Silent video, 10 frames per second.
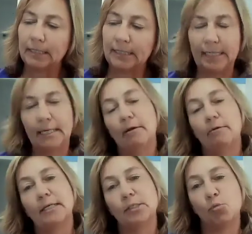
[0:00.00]
seek
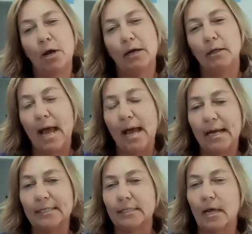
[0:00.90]
out, as well
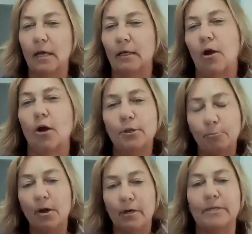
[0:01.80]
as are you
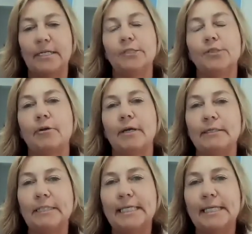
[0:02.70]
part of an
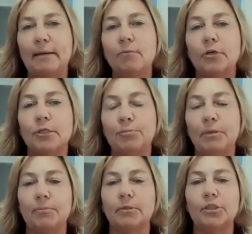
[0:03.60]
integrated team, or do
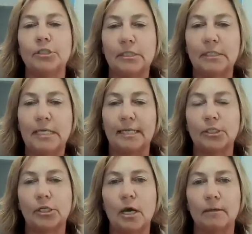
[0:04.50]
people just
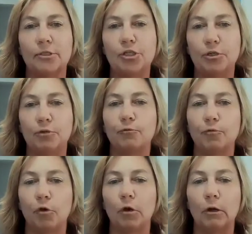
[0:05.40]
tend to come to you
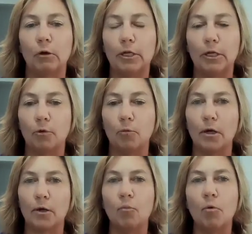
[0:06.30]
for
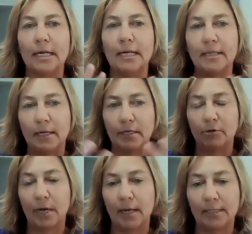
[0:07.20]
one-on-one, and then
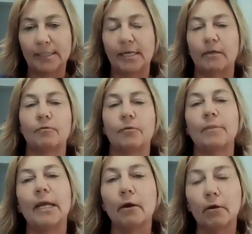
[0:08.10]
you kind of take it from
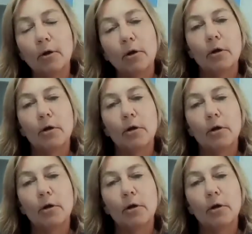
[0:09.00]
there?